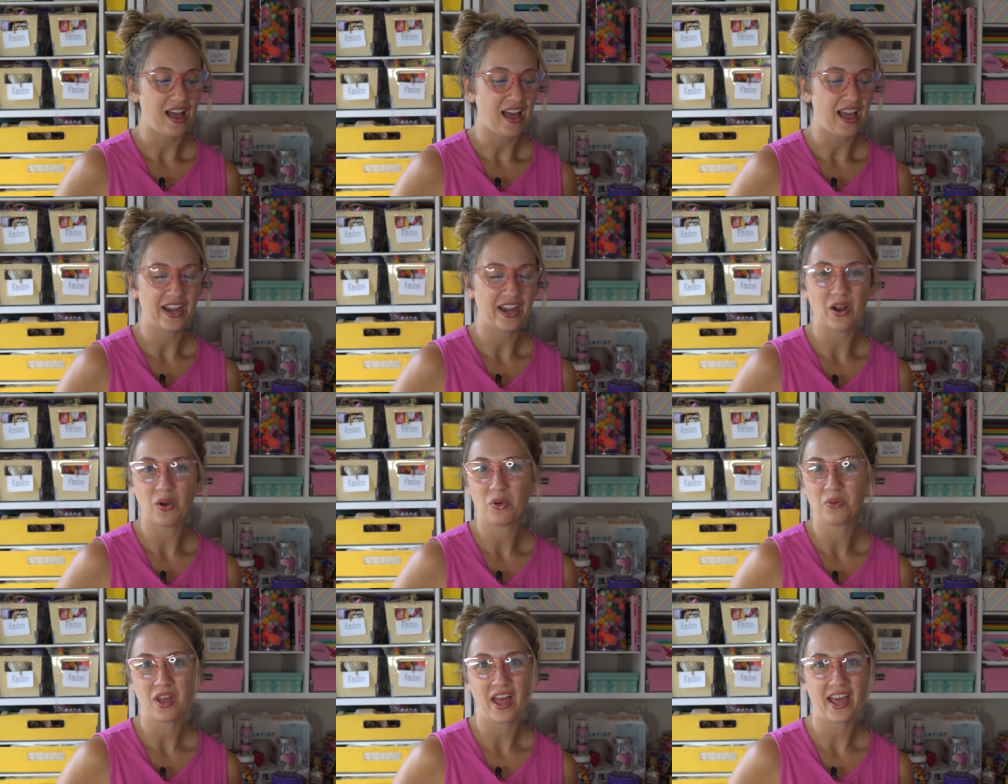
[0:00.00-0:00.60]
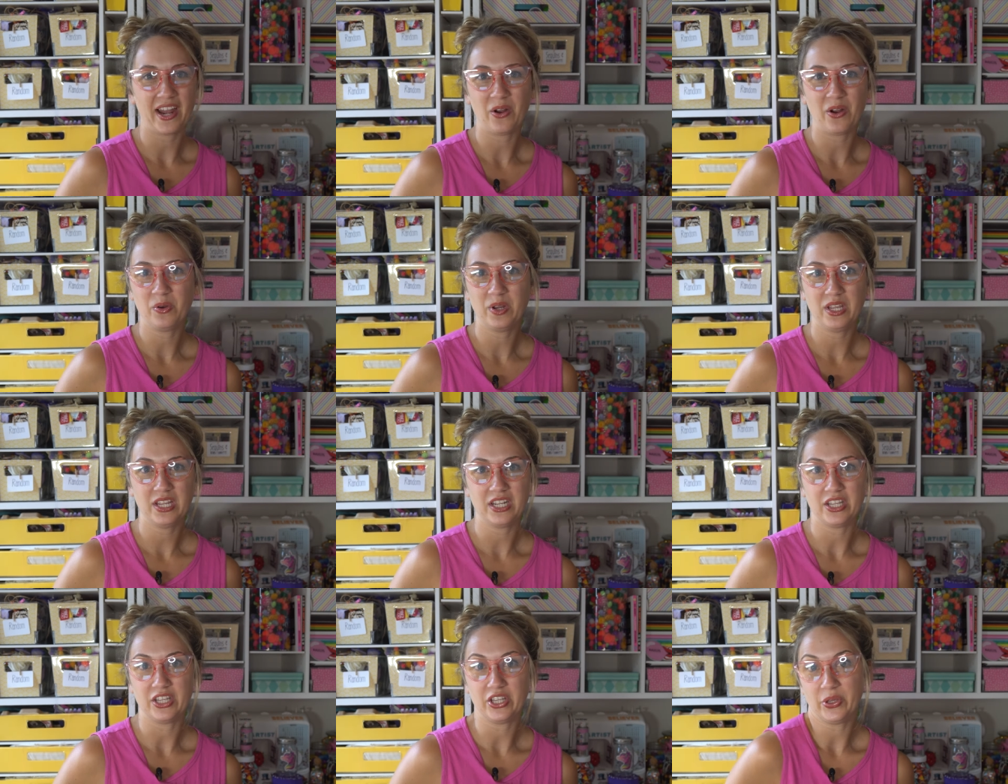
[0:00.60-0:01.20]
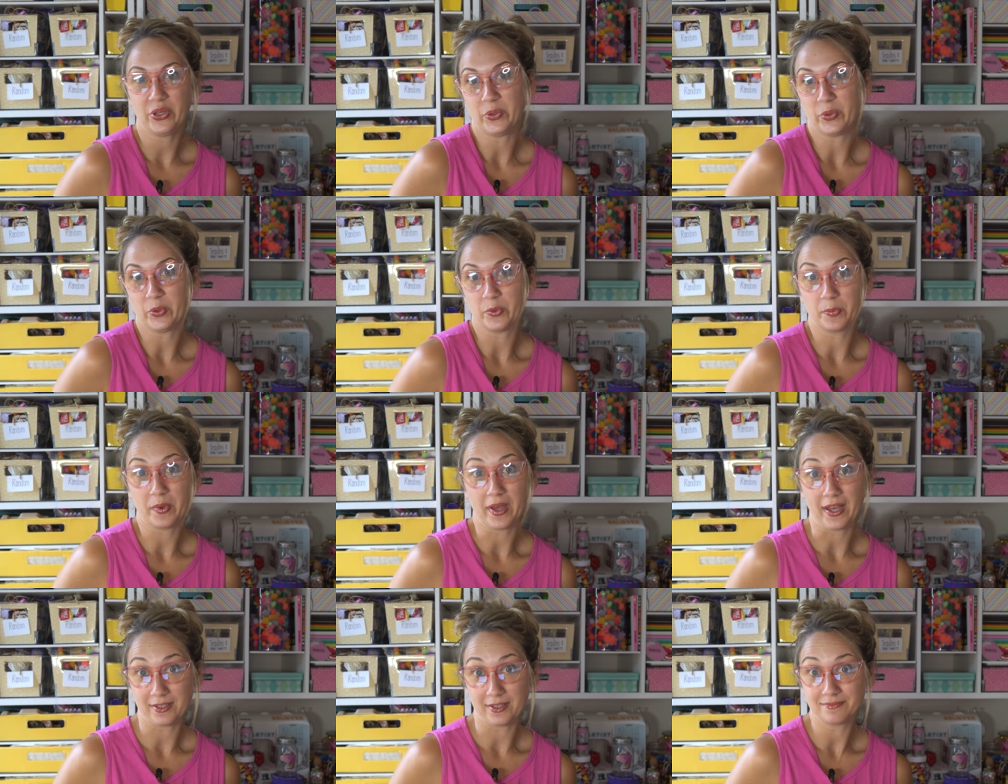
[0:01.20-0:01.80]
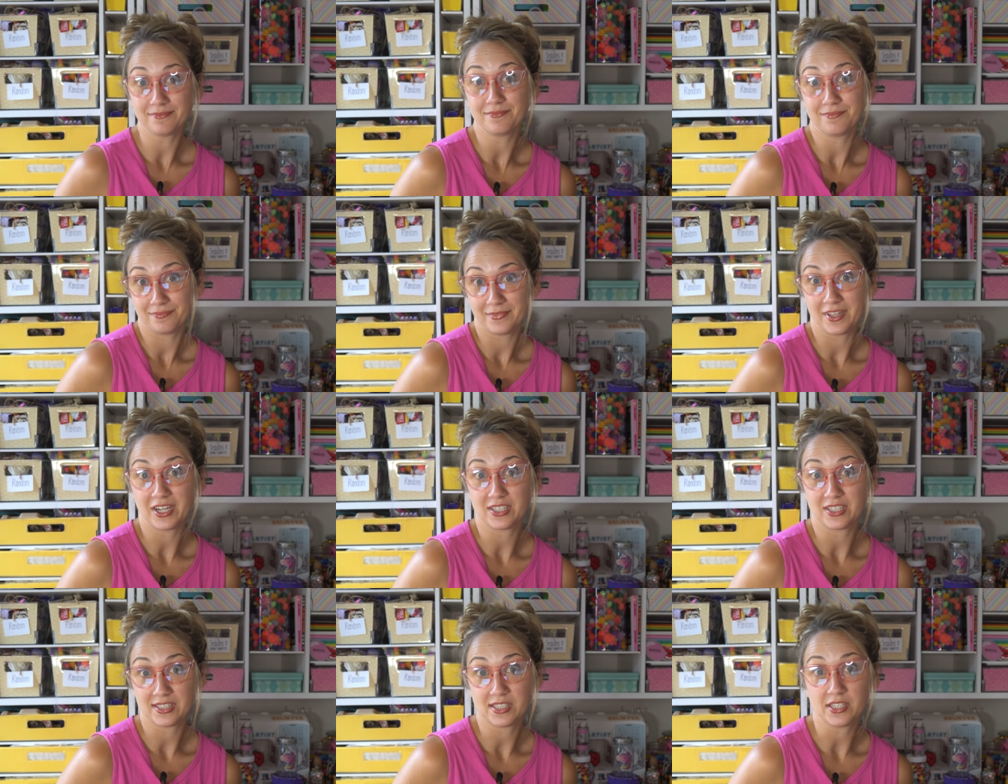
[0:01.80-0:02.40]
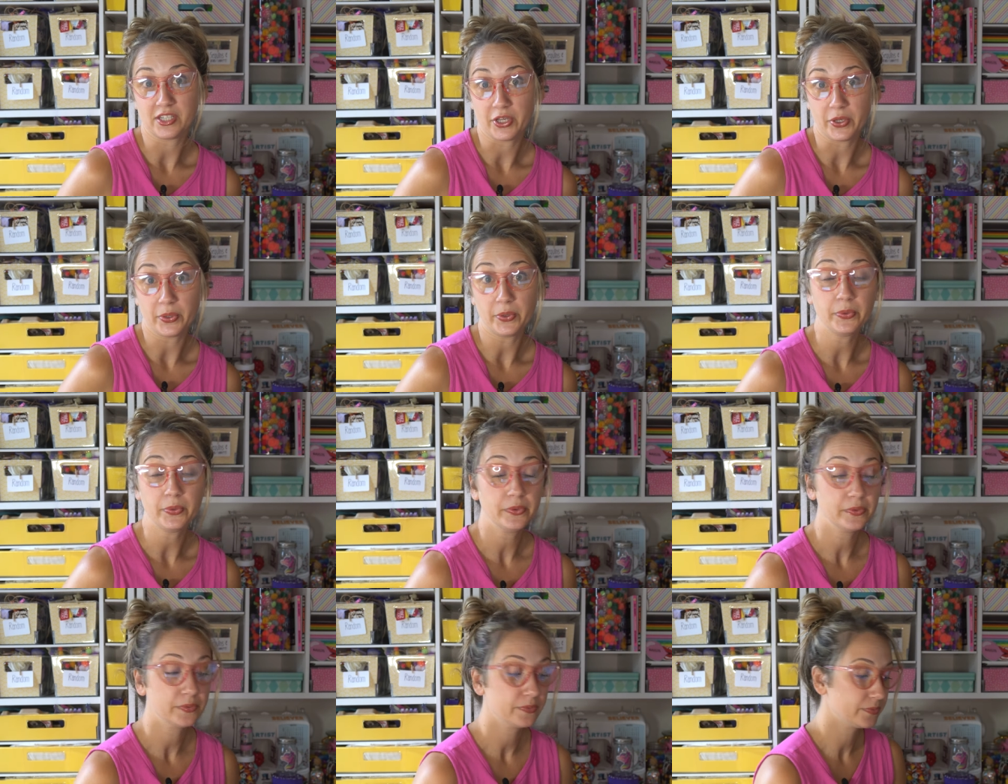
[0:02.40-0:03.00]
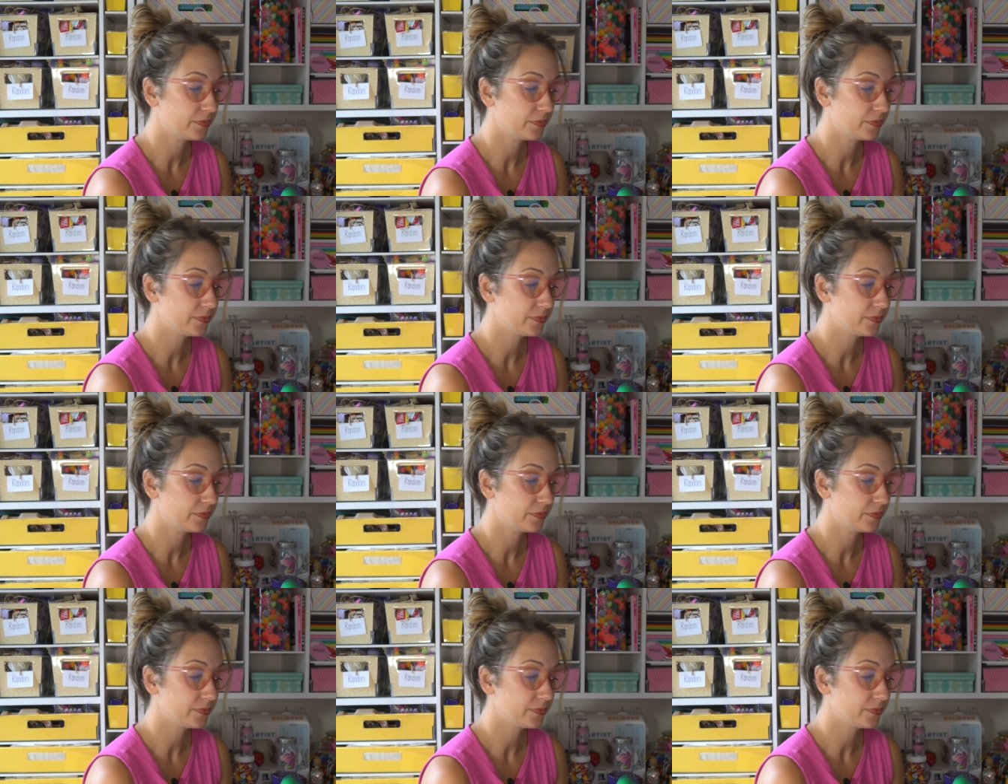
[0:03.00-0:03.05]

don't need a U, but there's a U.